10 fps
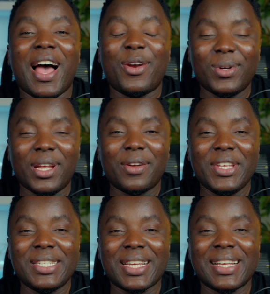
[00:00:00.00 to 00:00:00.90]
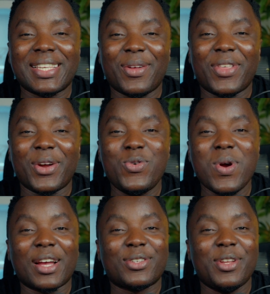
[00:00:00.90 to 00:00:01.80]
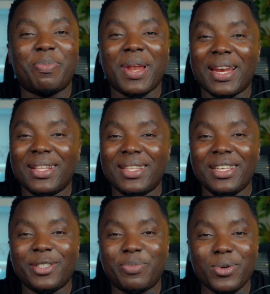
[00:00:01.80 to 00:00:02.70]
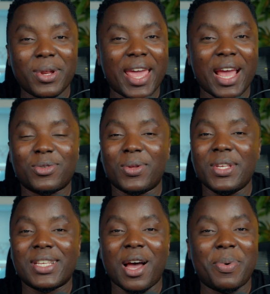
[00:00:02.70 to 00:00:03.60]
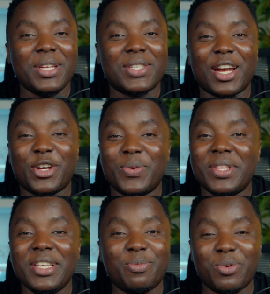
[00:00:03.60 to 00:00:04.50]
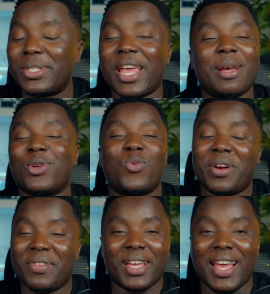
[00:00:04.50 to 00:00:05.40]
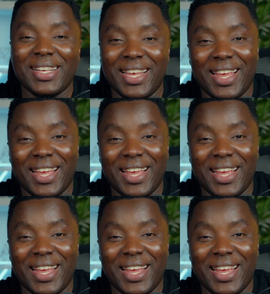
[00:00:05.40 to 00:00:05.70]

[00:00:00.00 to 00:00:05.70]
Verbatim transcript: I know a lot of these guys out there who actually planning these boot camps or these companies that are doing these boot camps or whatever the case